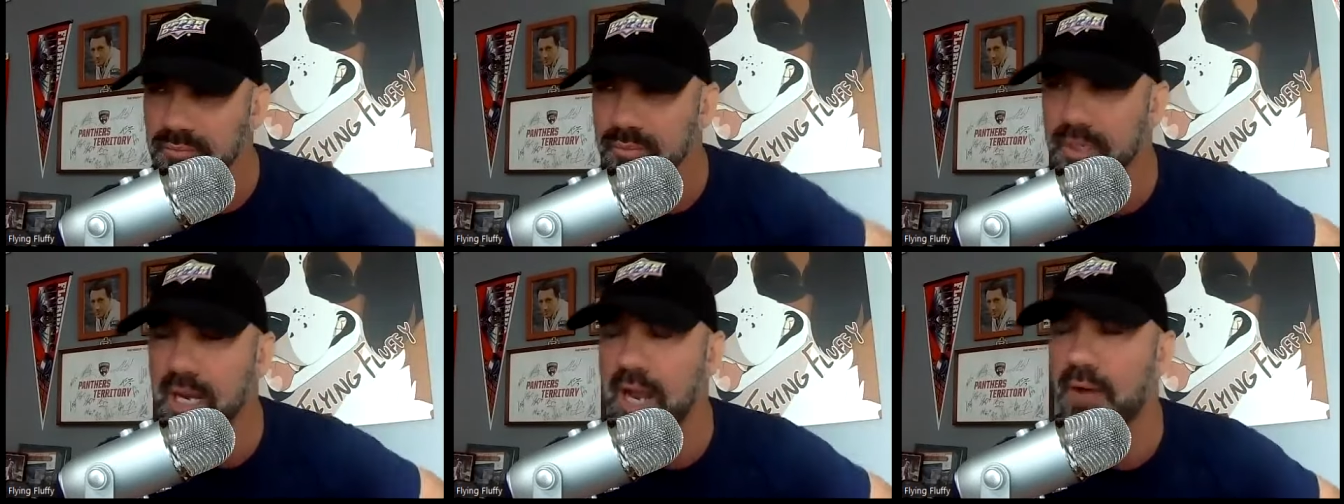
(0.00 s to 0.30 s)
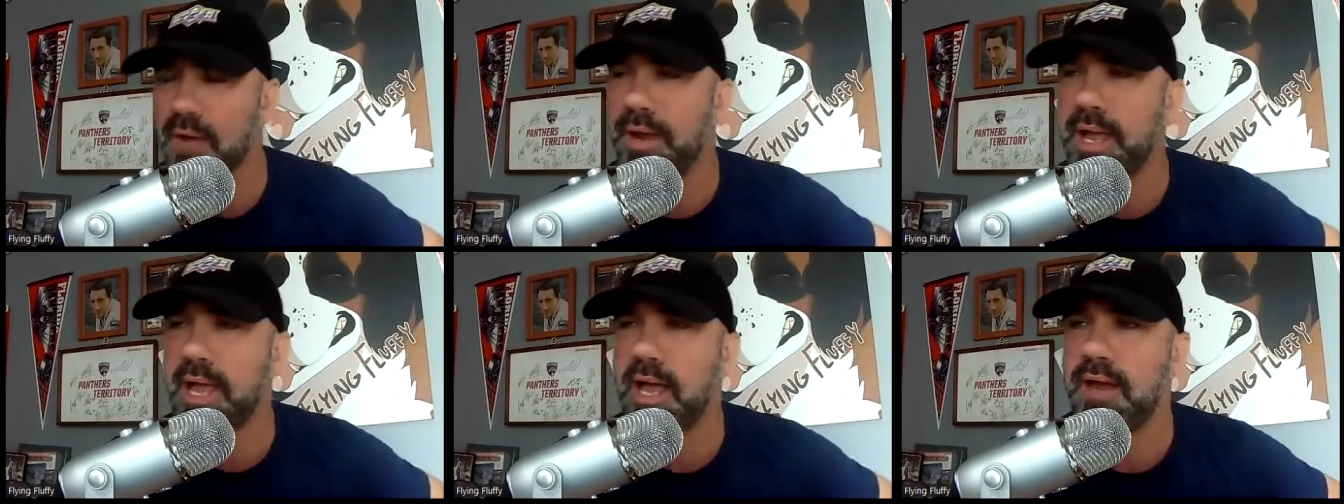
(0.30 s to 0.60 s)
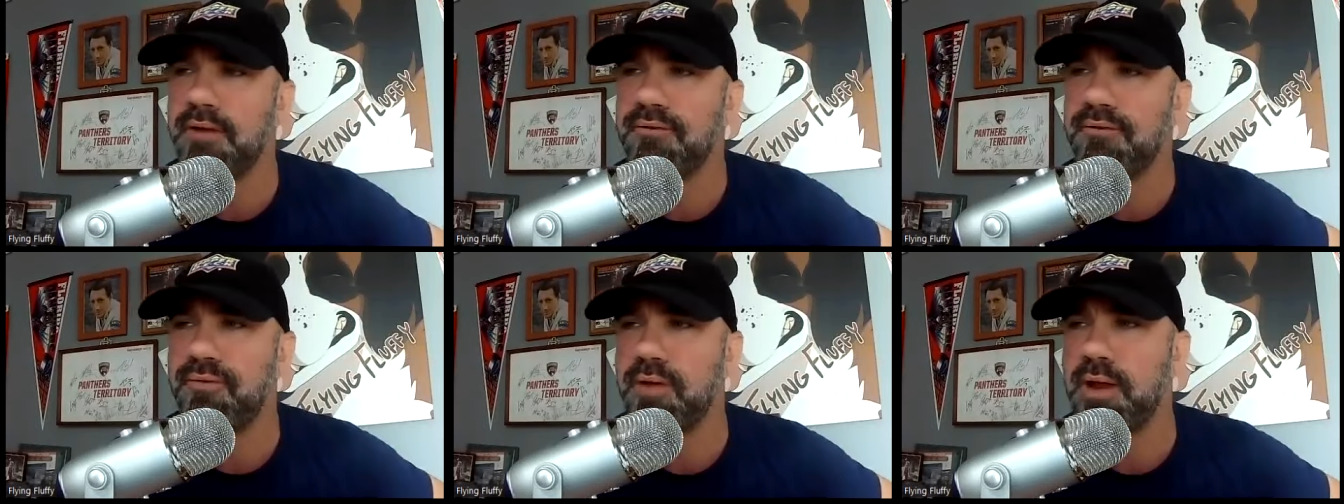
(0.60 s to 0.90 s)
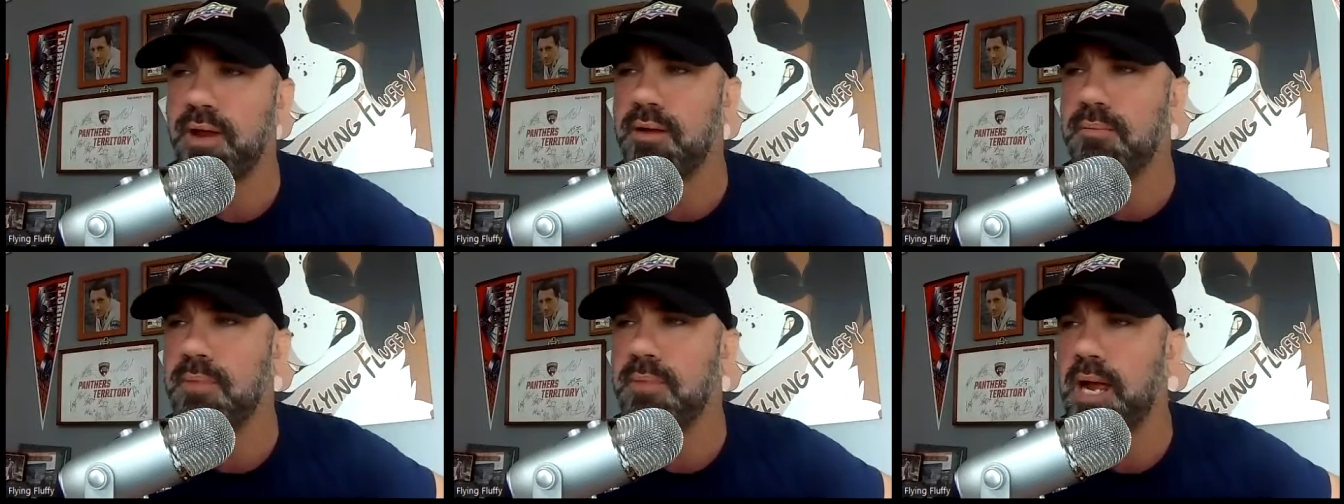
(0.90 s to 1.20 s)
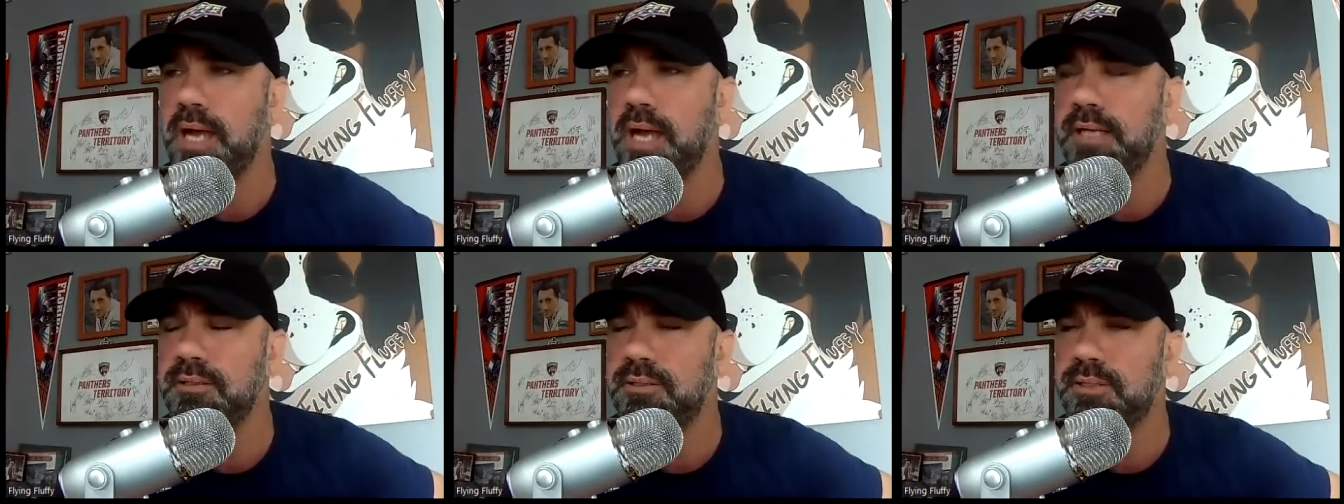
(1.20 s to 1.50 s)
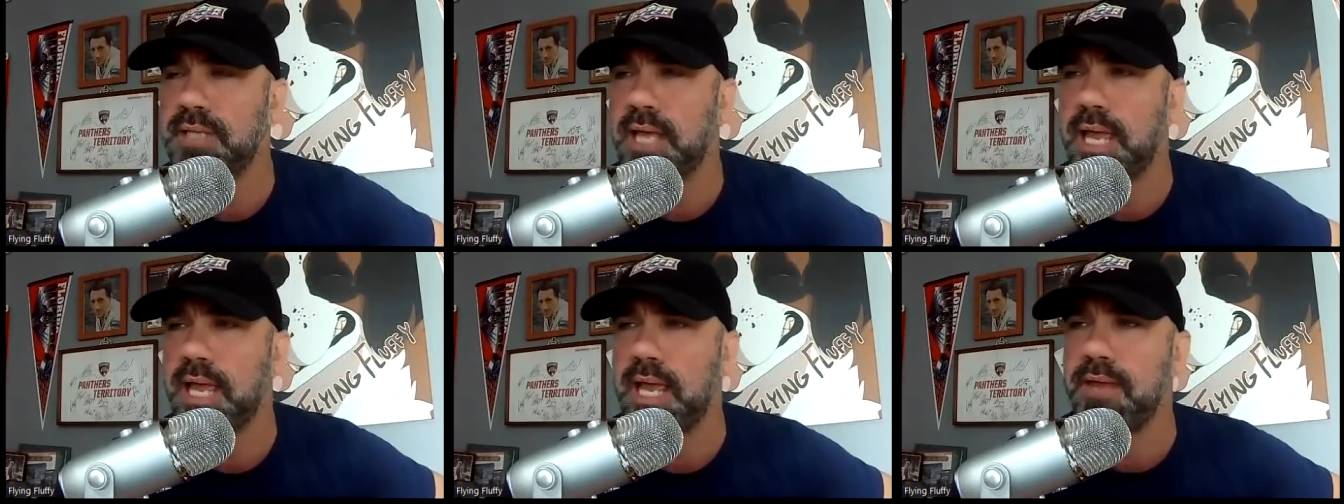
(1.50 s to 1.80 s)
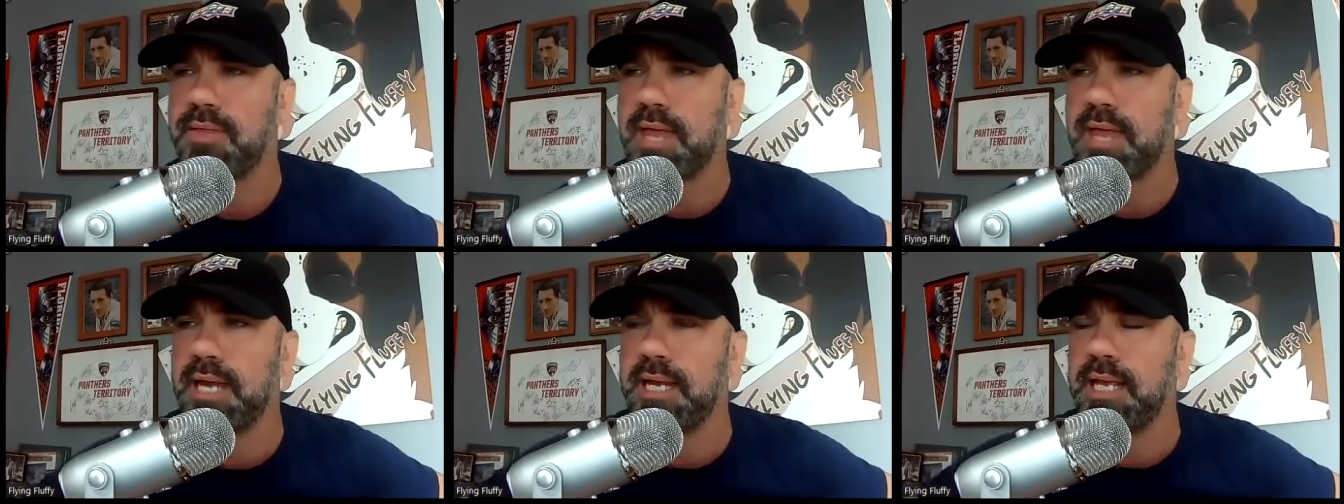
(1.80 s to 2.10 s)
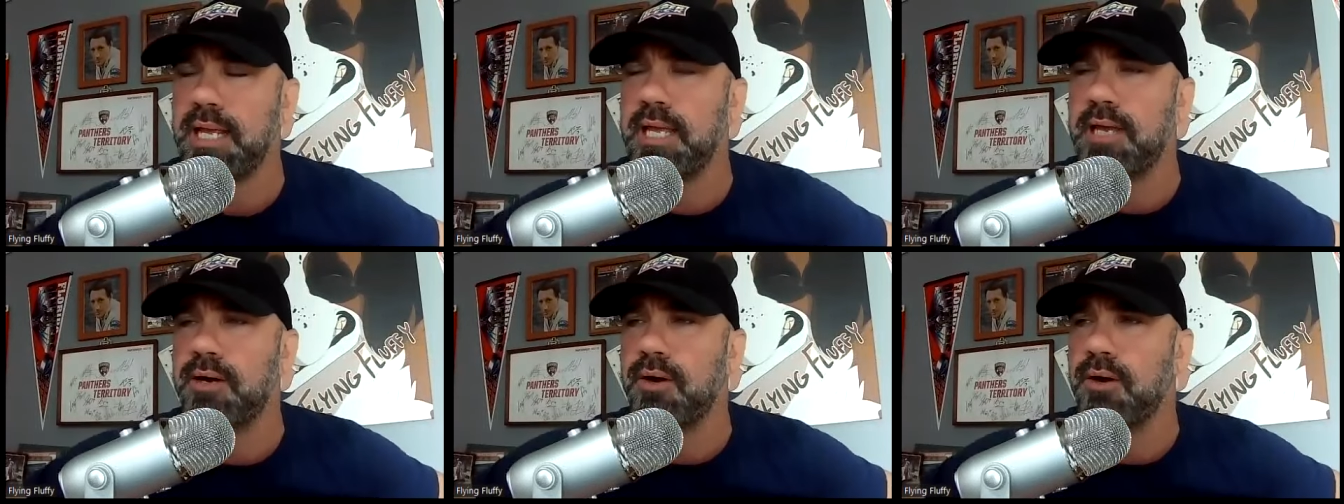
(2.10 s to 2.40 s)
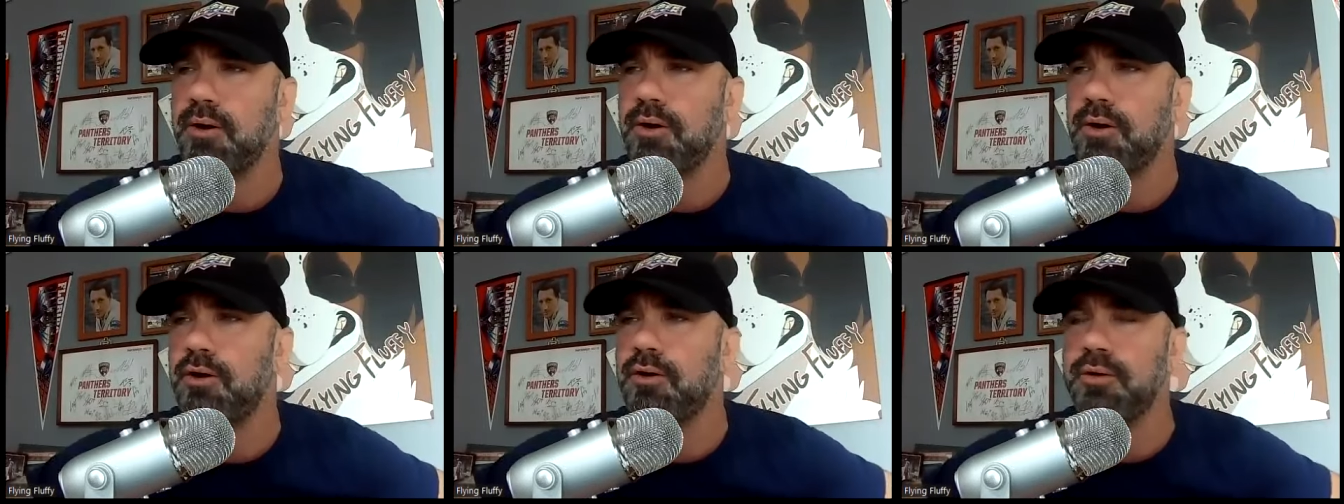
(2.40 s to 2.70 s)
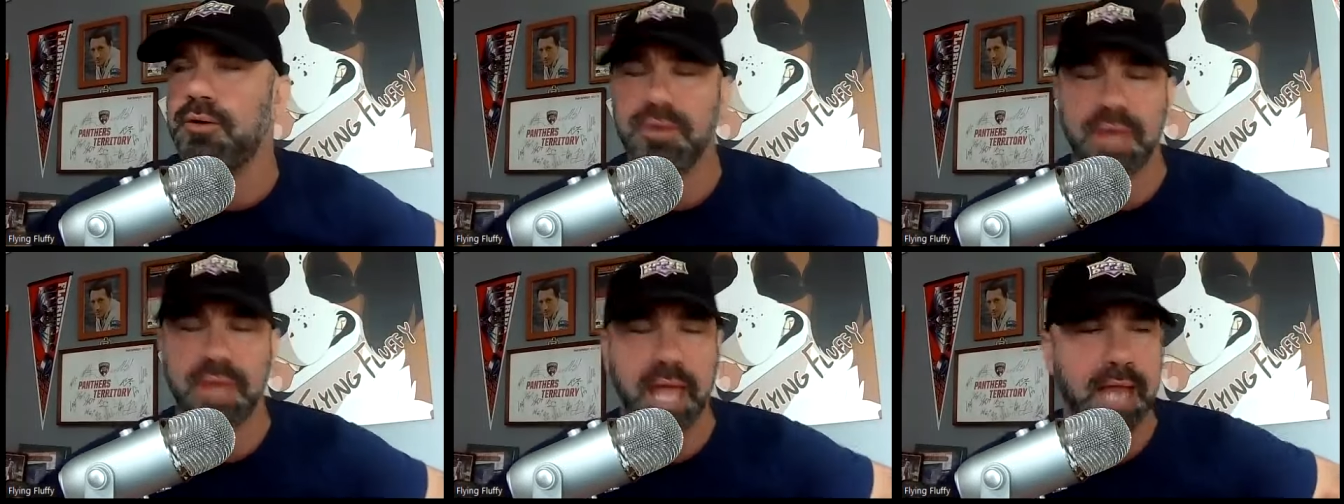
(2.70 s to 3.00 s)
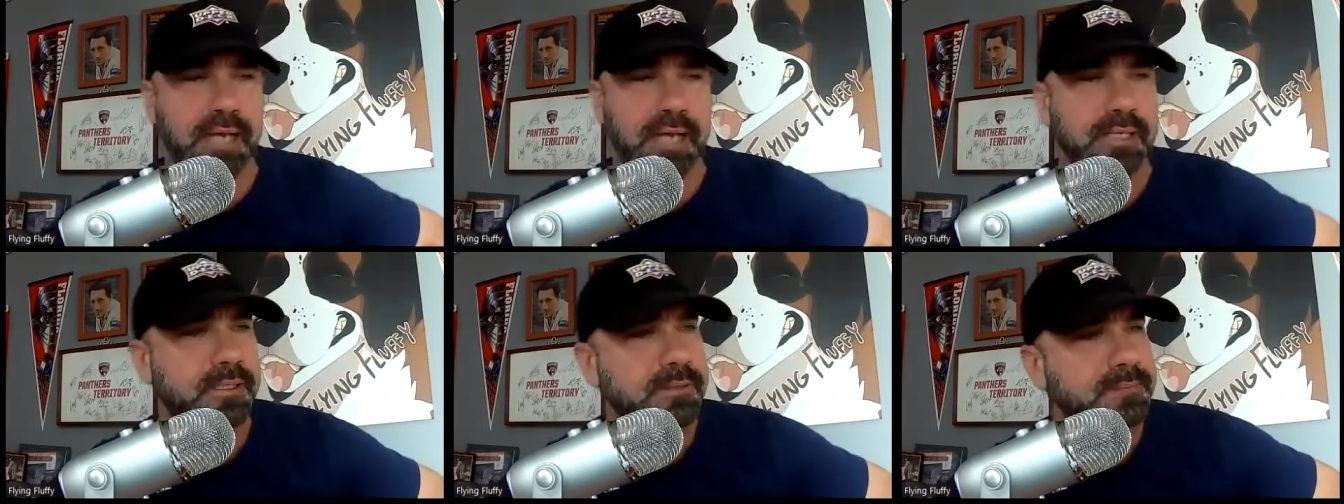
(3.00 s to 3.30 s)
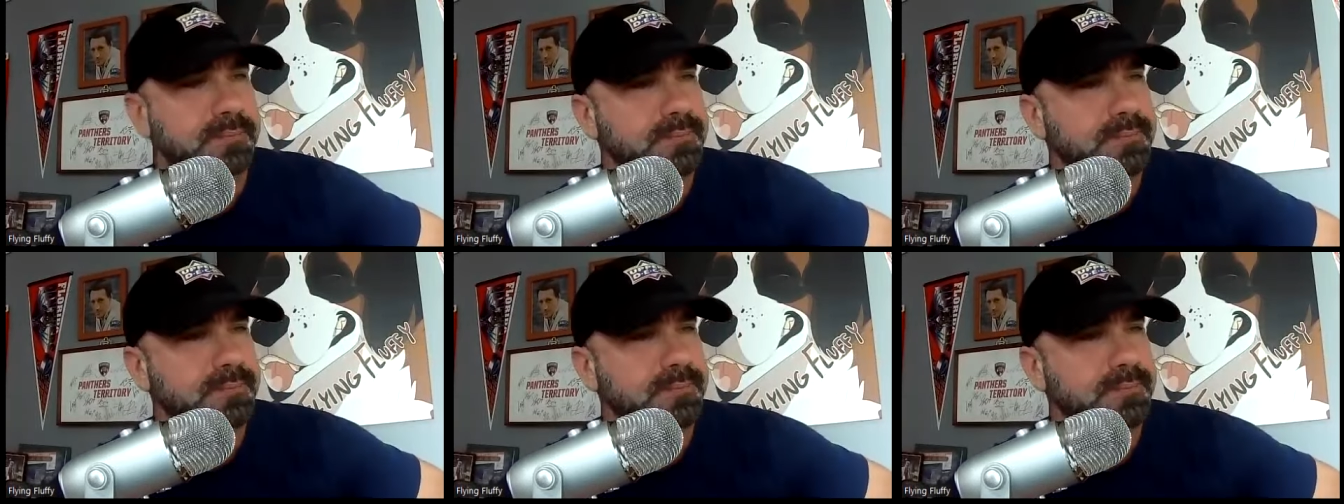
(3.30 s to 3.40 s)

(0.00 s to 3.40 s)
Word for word: Now, I had a friend of mine say that he had heard that